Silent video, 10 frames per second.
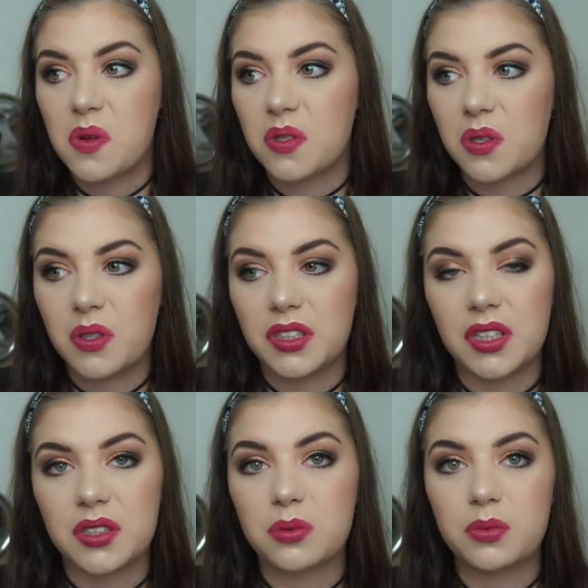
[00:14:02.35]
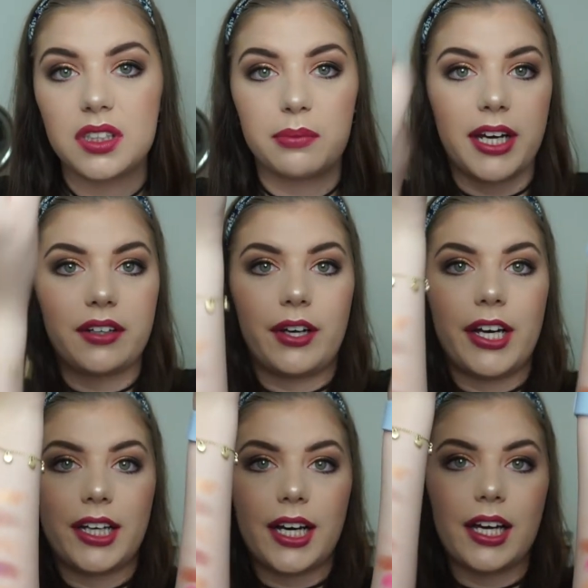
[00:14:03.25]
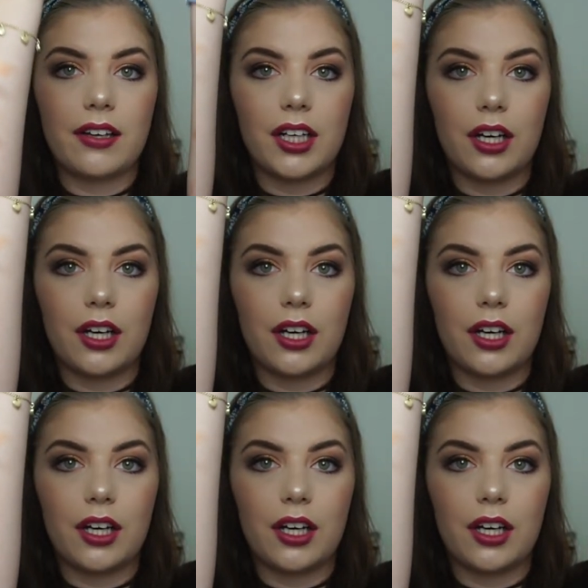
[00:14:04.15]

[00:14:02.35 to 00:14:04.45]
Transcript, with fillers: so it doesn't really matter and I have a